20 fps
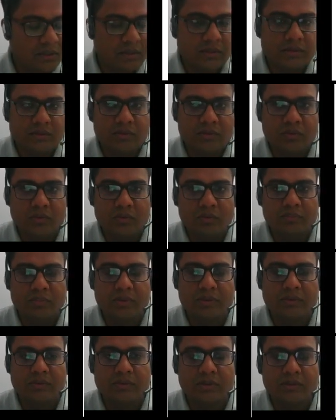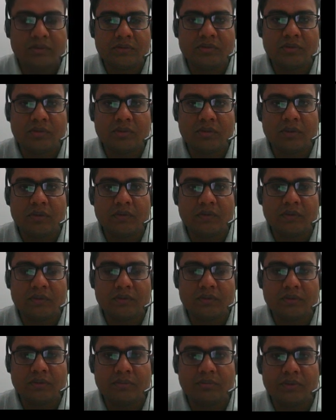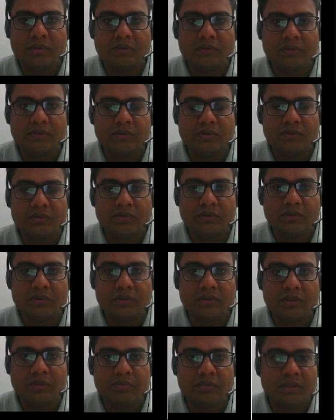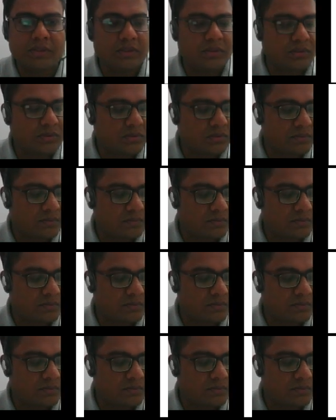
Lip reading: So please install our Sapience Education application,